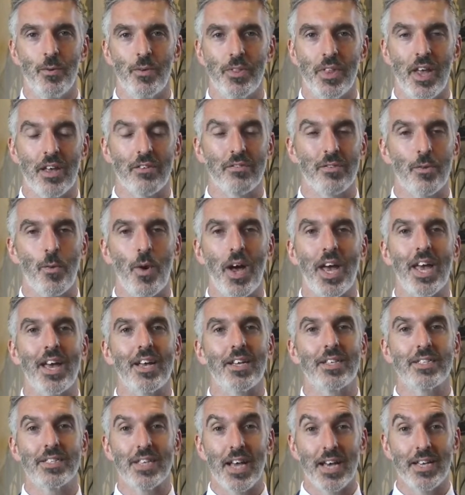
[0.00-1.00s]
and that's quite
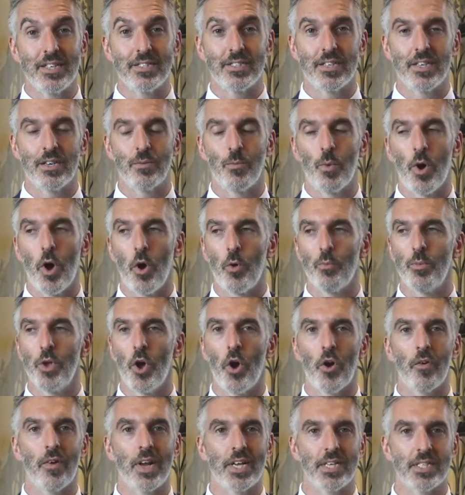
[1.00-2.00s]
exciting, and we hope
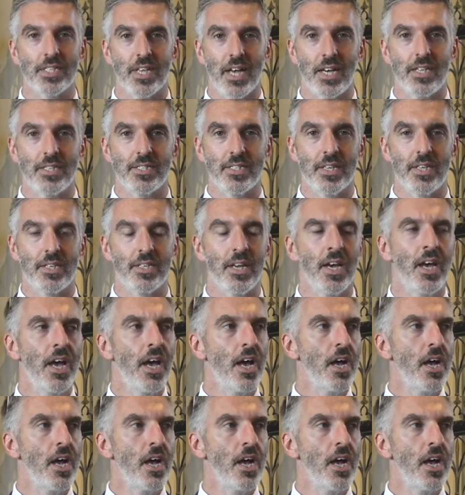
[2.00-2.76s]
you're excited.